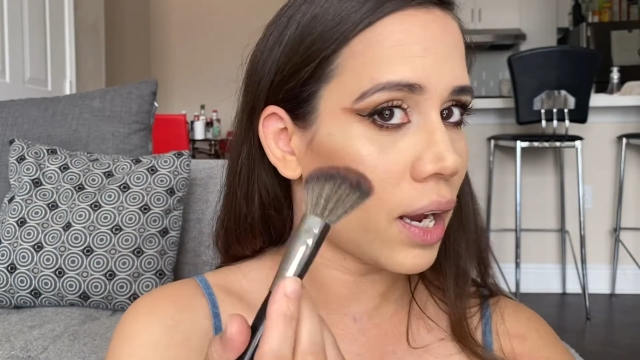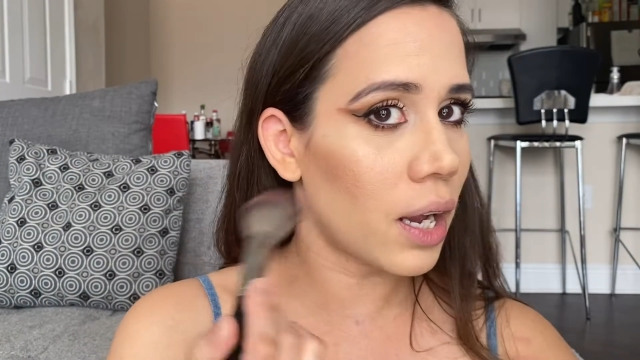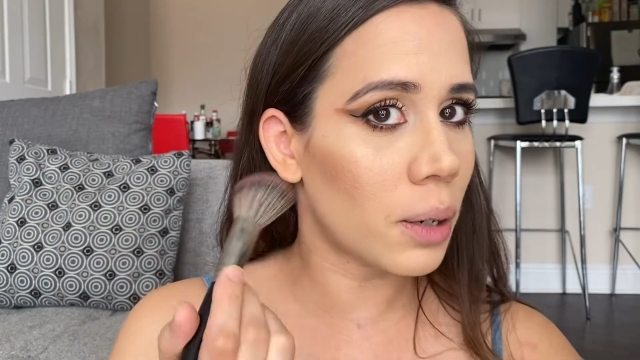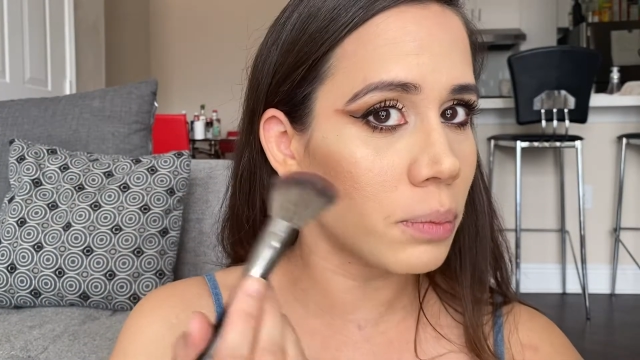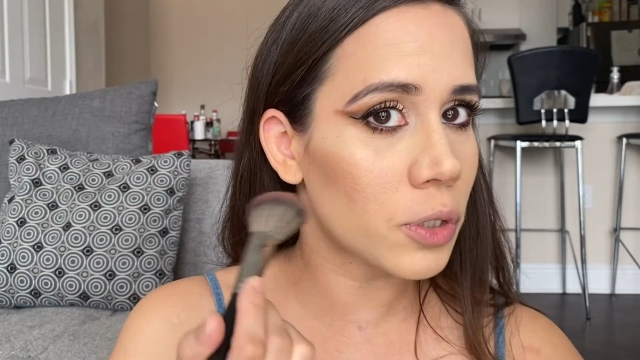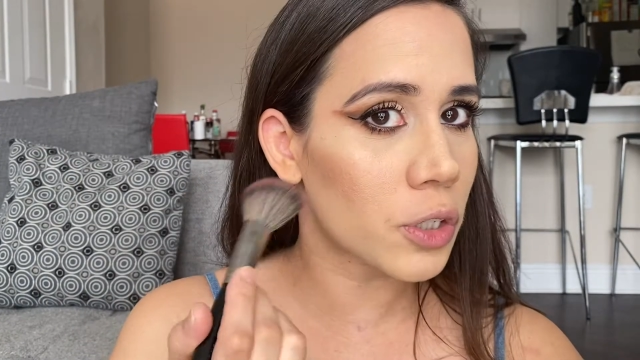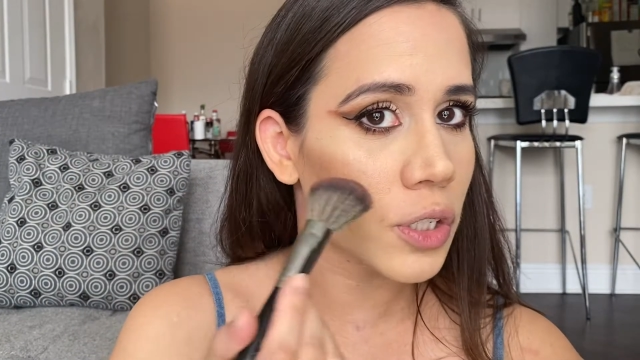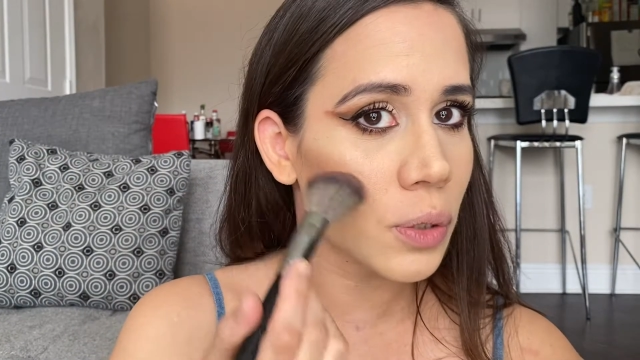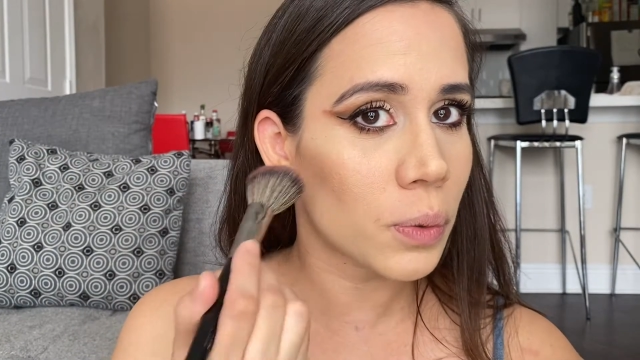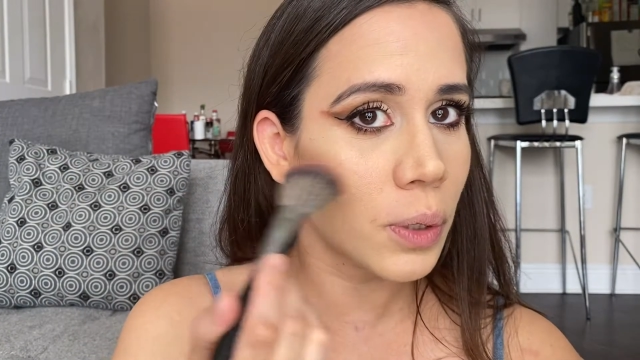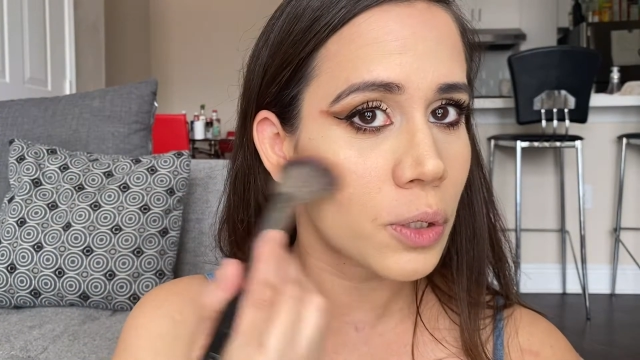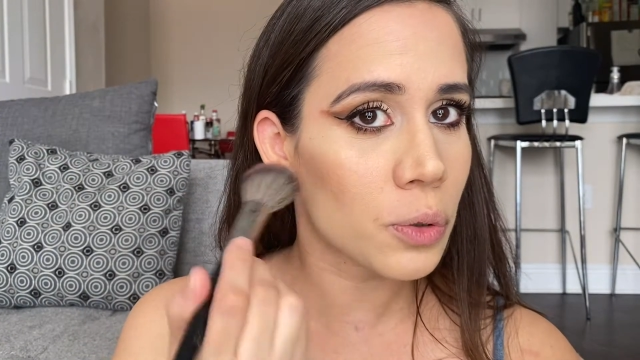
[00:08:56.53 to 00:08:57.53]
am just
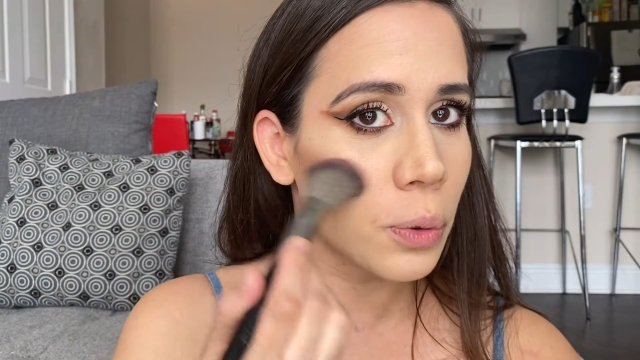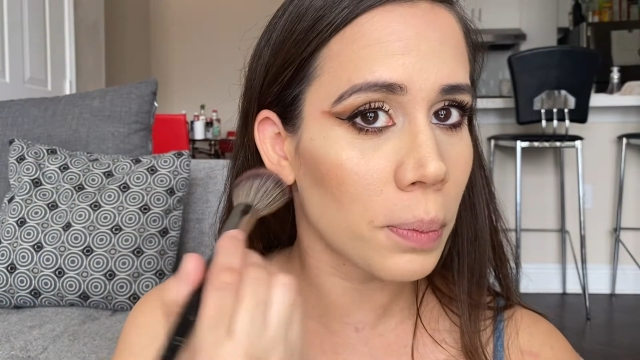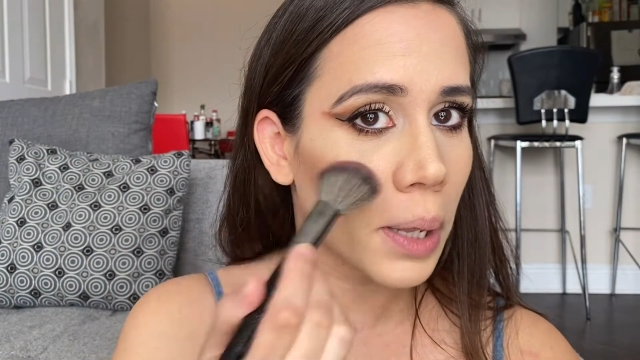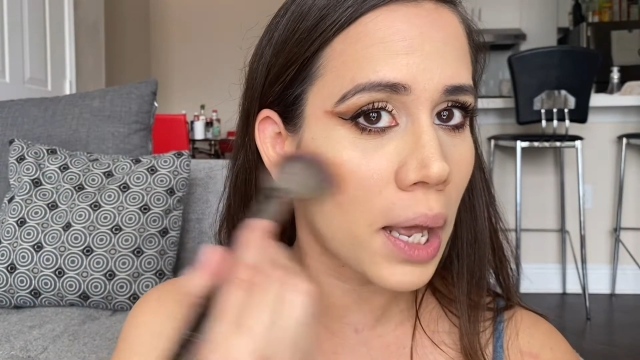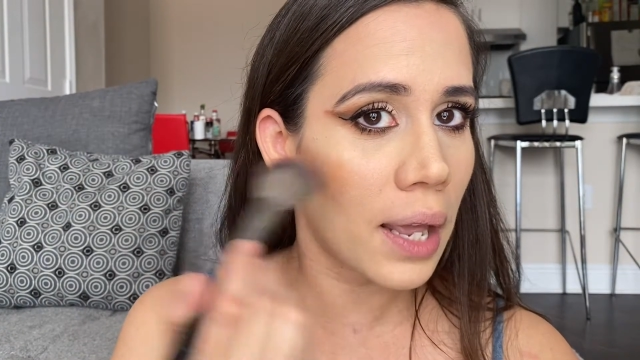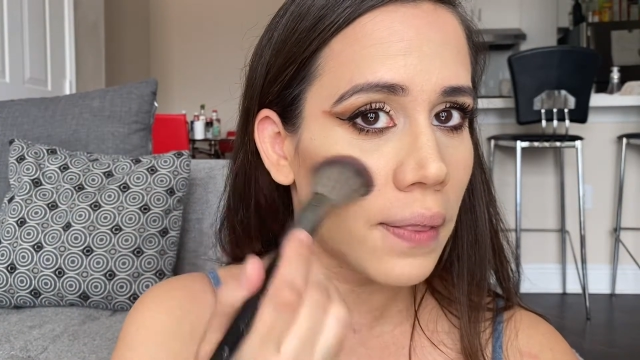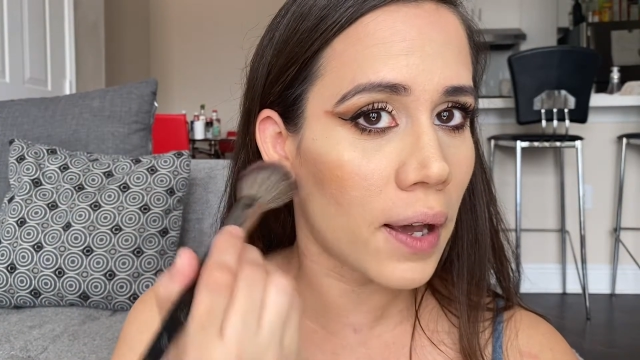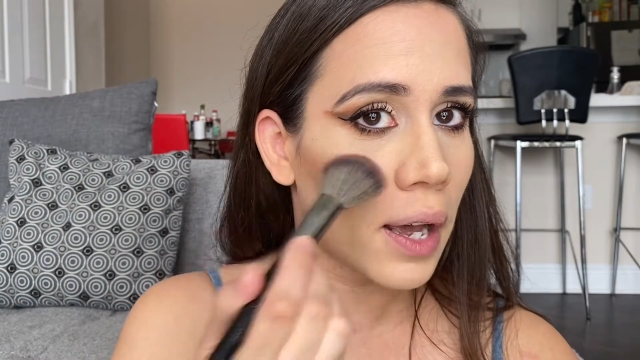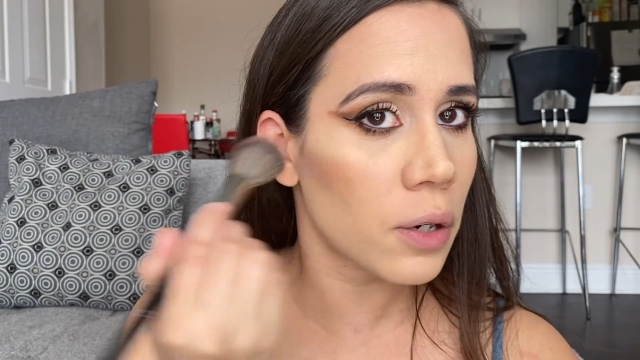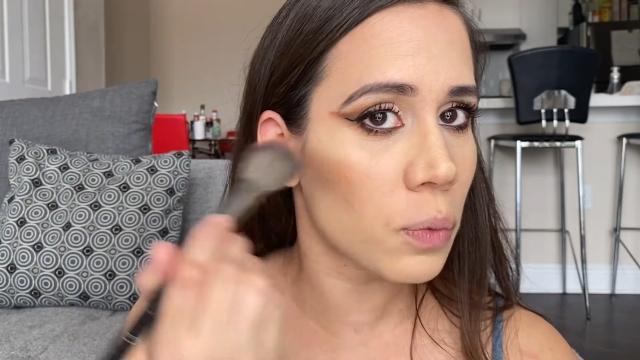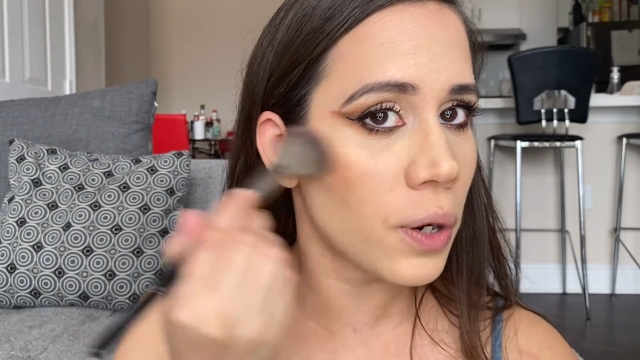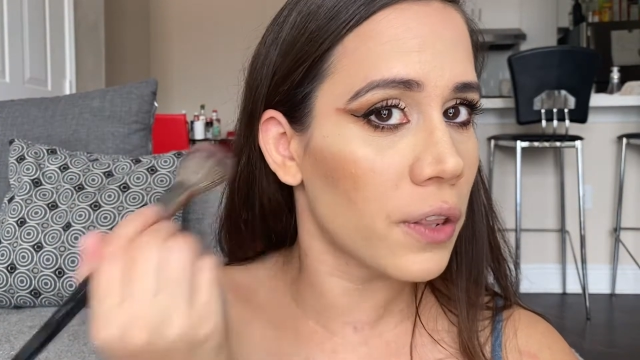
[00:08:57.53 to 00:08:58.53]
going to apply
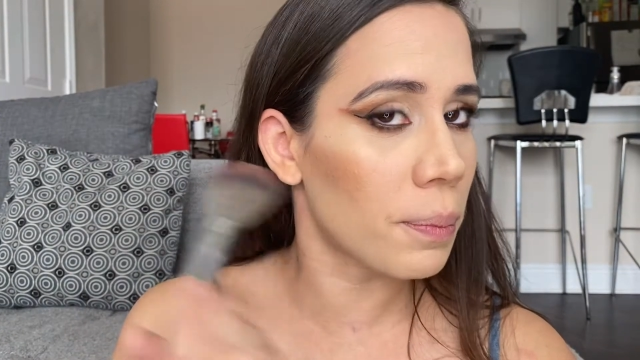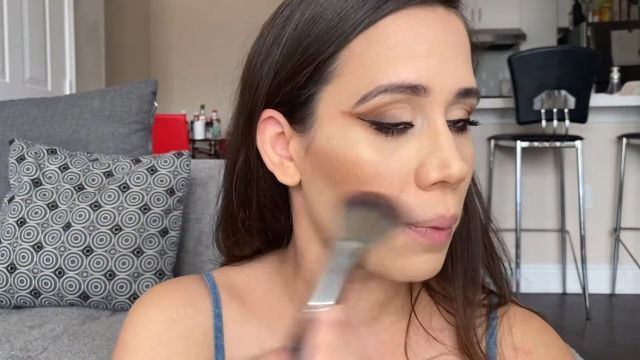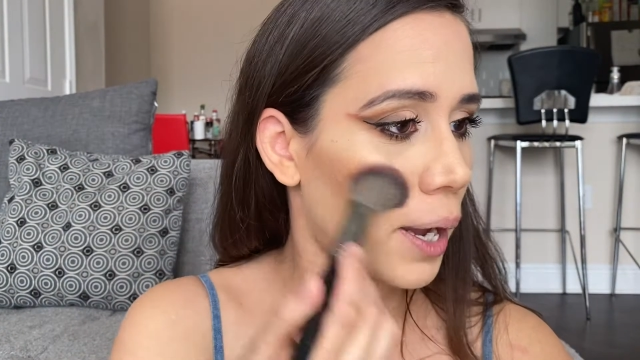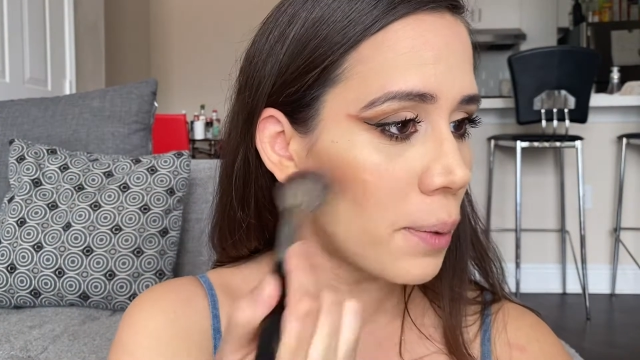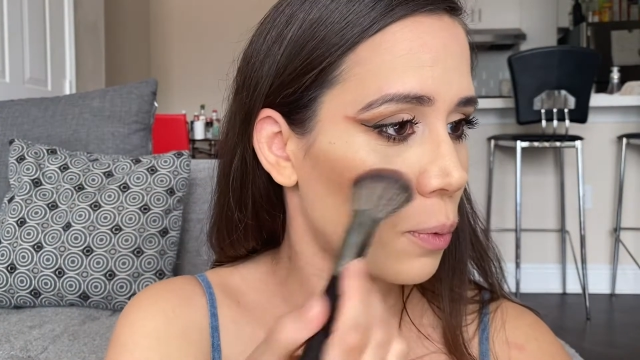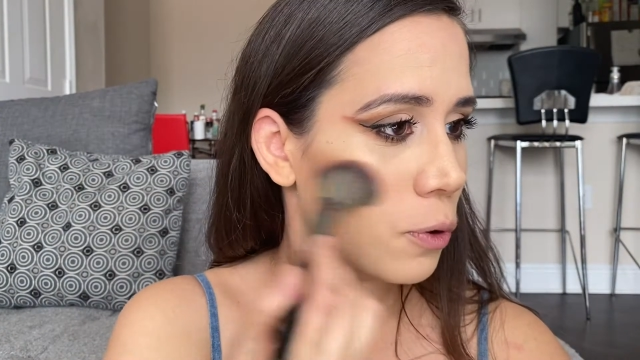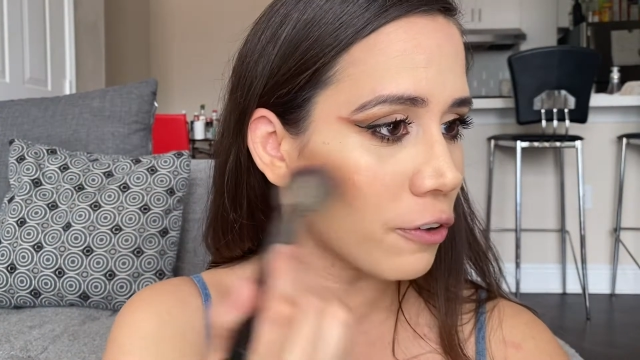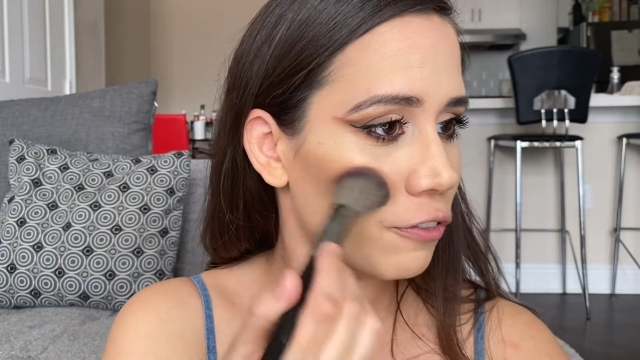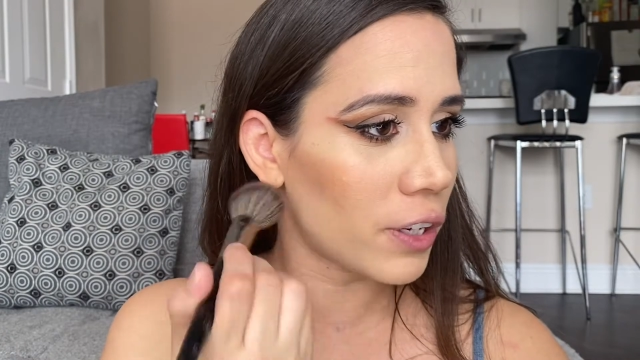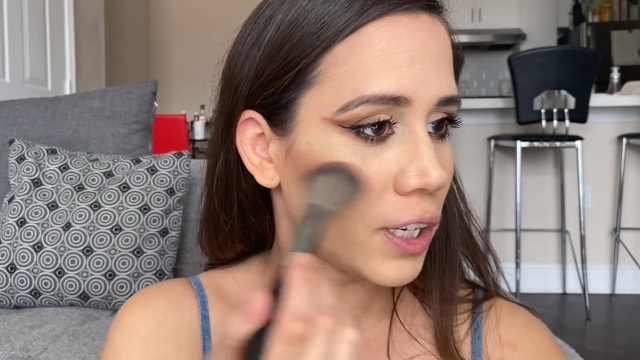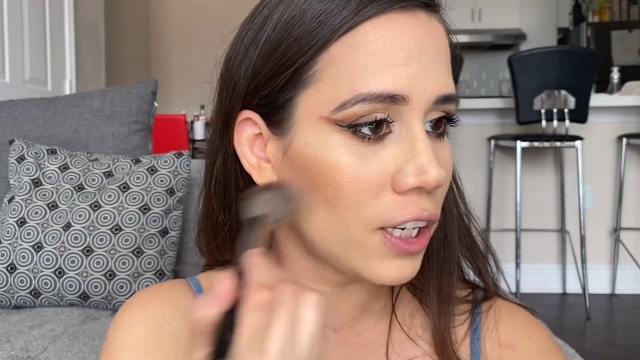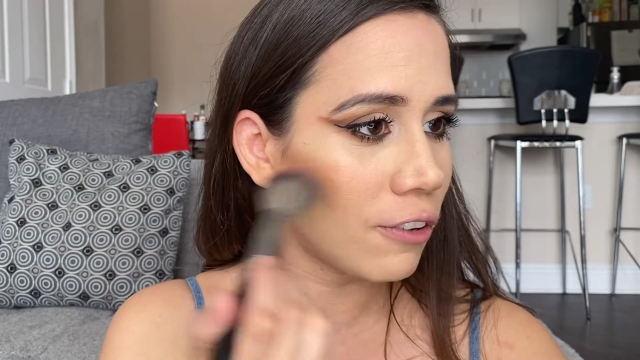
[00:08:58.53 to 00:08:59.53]
that with my
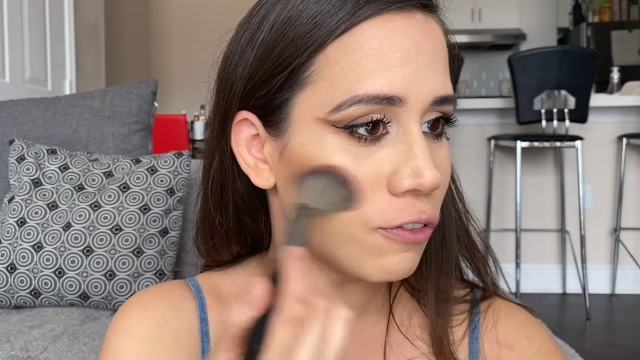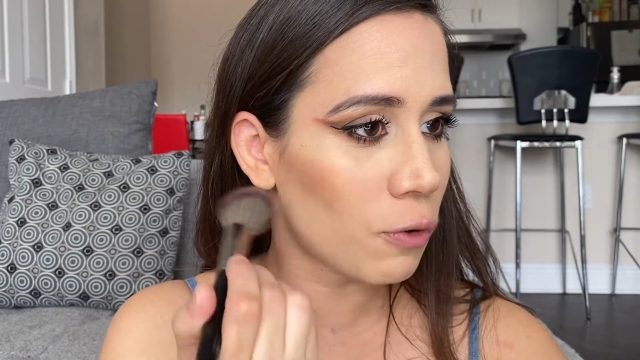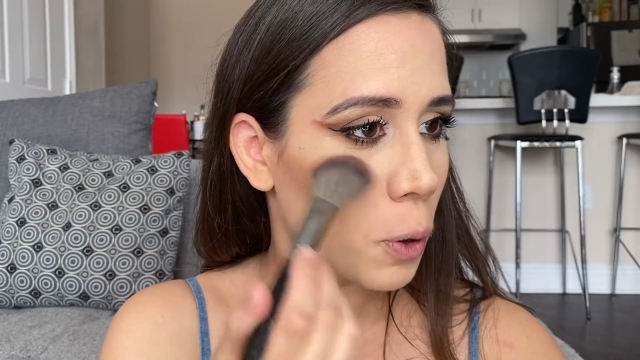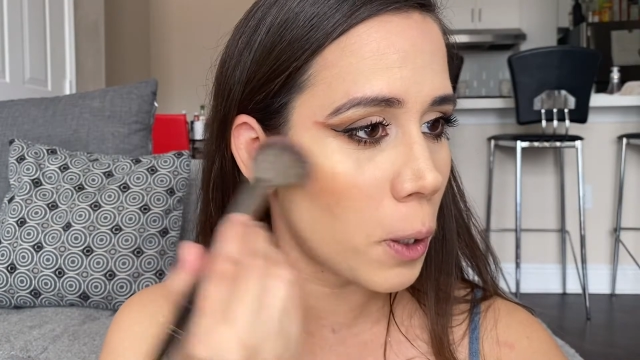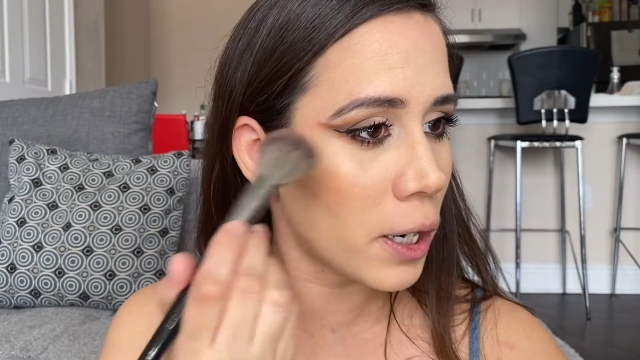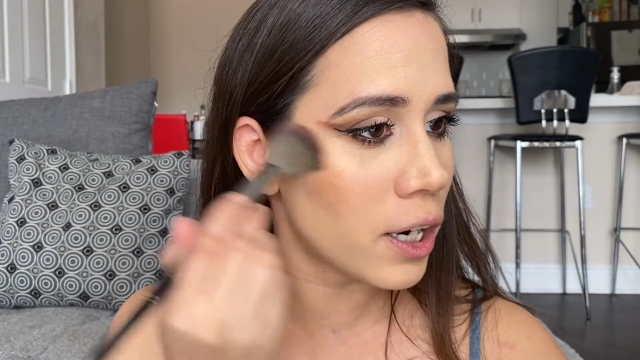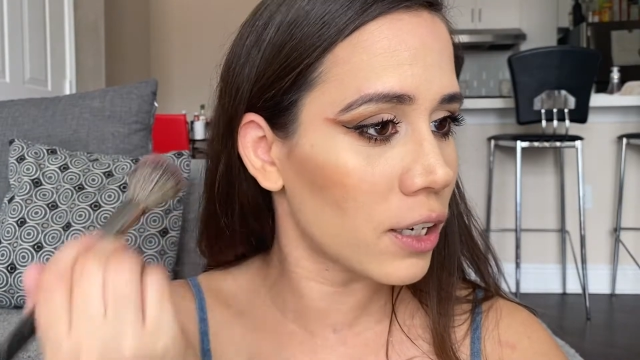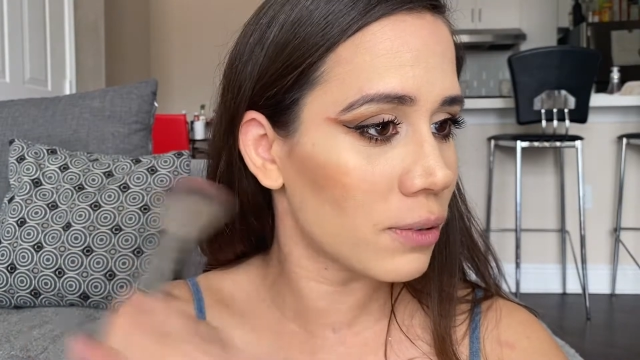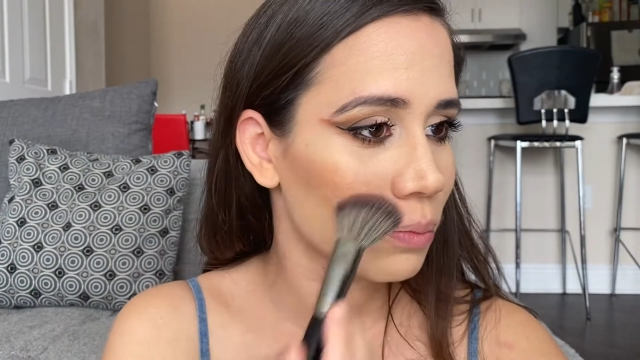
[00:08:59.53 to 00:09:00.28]
Morphe E4.